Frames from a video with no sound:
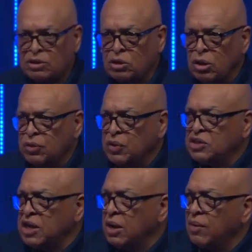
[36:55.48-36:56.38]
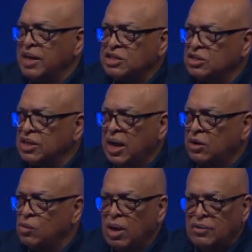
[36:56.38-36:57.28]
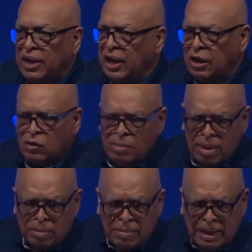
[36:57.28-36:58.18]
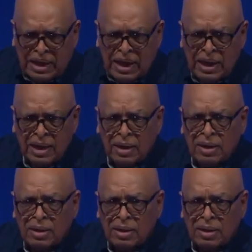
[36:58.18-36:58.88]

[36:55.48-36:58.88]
But two, three generations down the road, they ain't gonna remember Mickey.